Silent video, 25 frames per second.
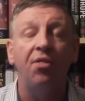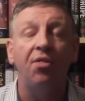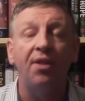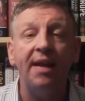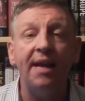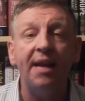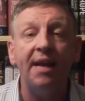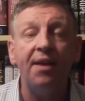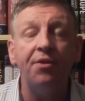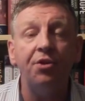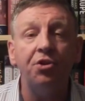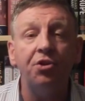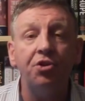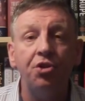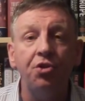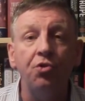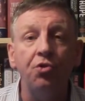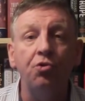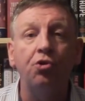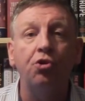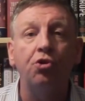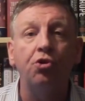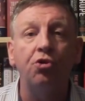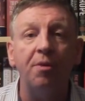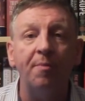They're the
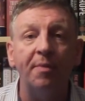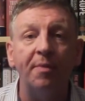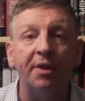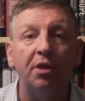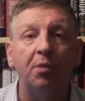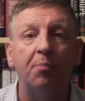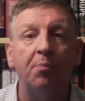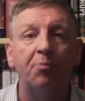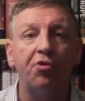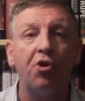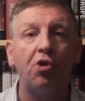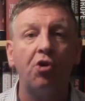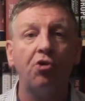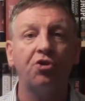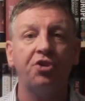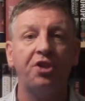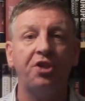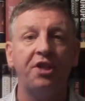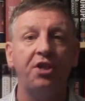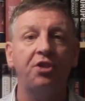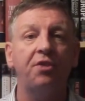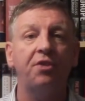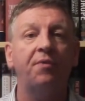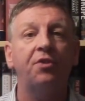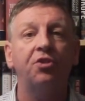two criminal
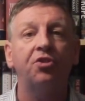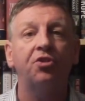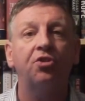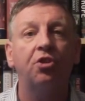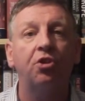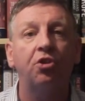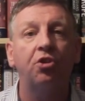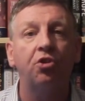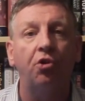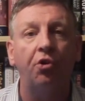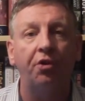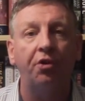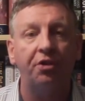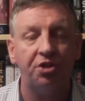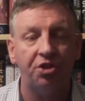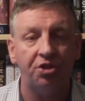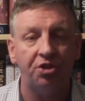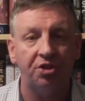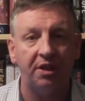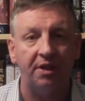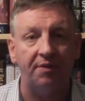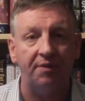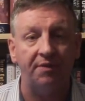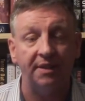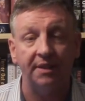proxies of the security
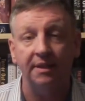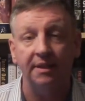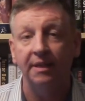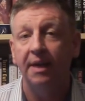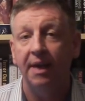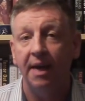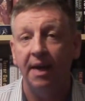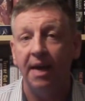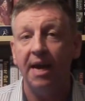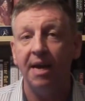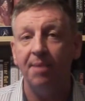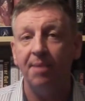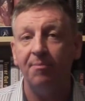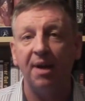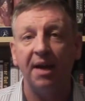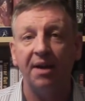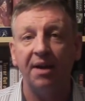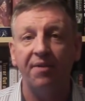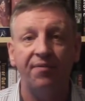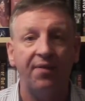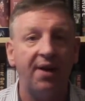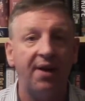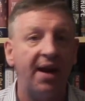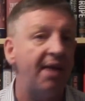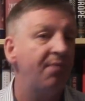services,
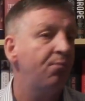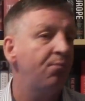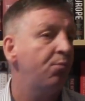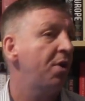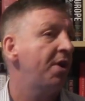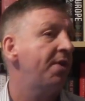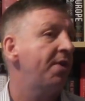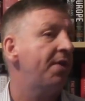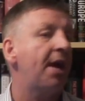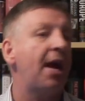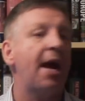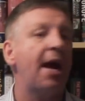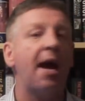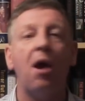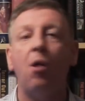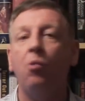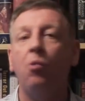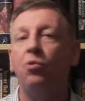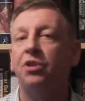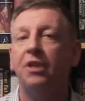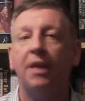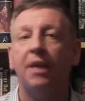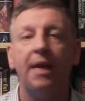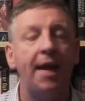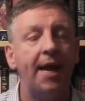MI5,
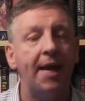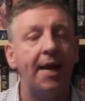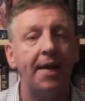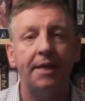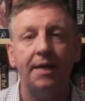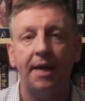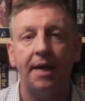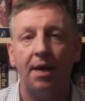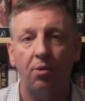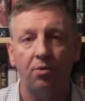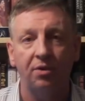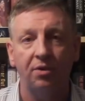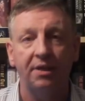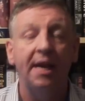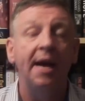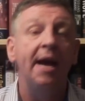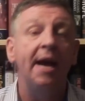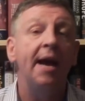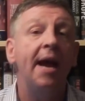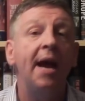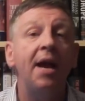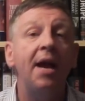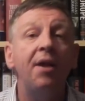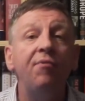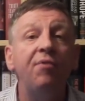without a doubt.
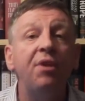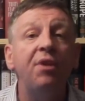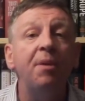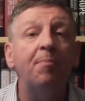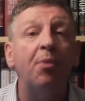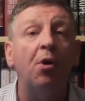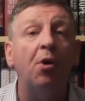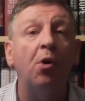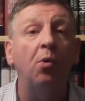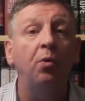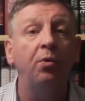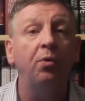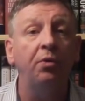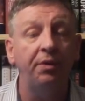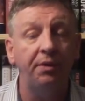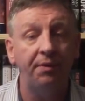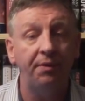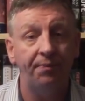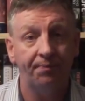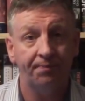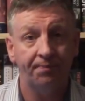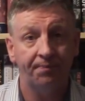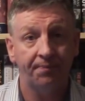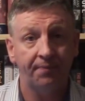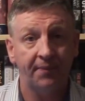Henry
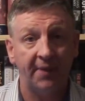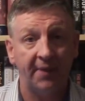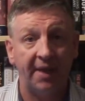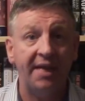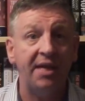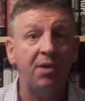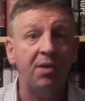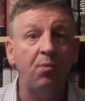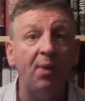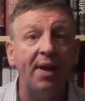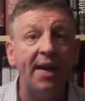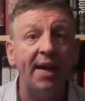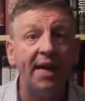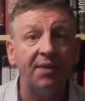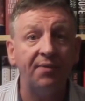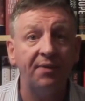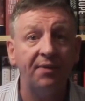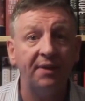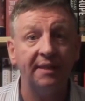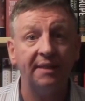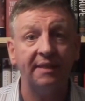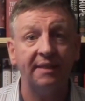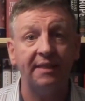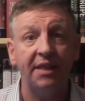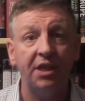Bolton, he worked for
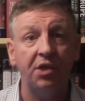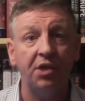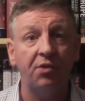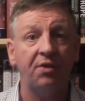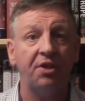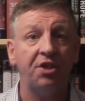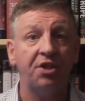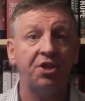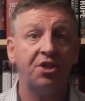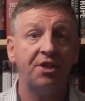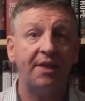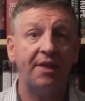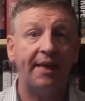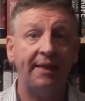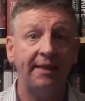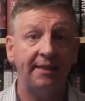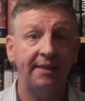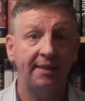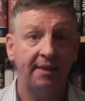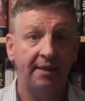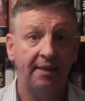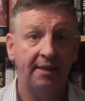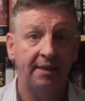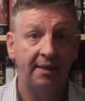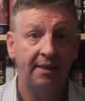the secret
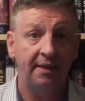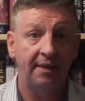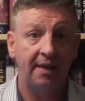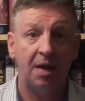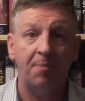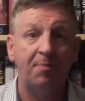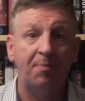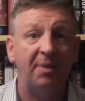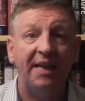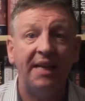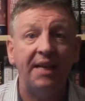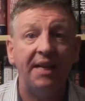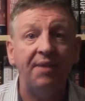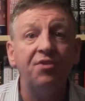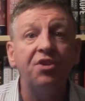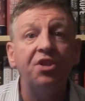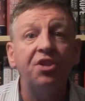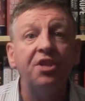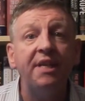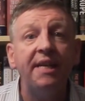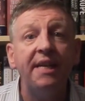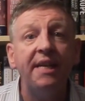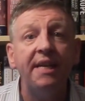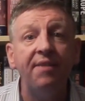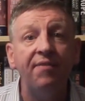state. I believe
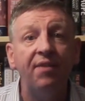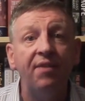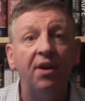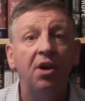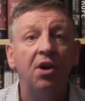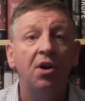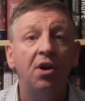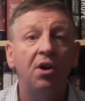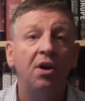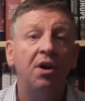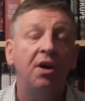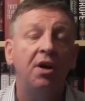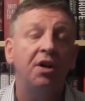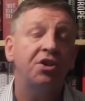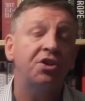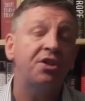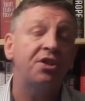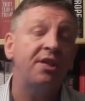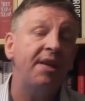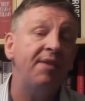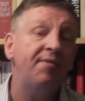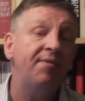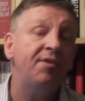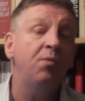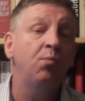
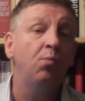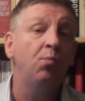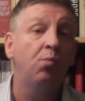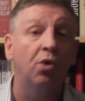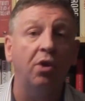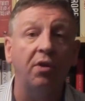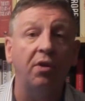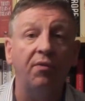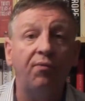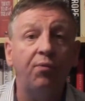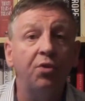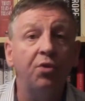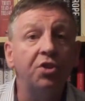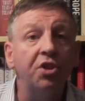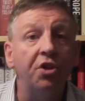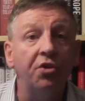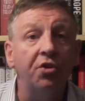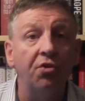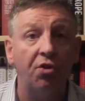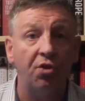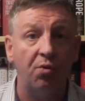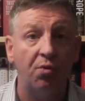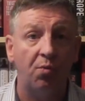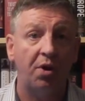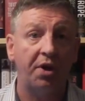Stephen Wolfe was
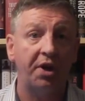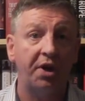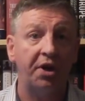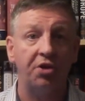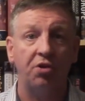another one.